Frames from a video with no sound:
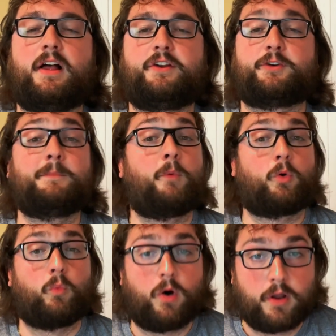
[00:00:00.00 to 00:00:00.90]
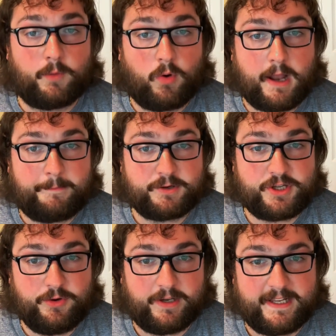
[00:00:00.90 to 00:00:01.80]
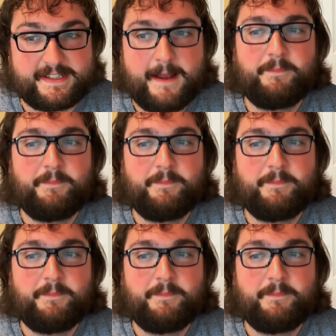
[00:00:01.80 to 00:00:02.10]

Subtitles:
Hunter more one-on-one opportunities,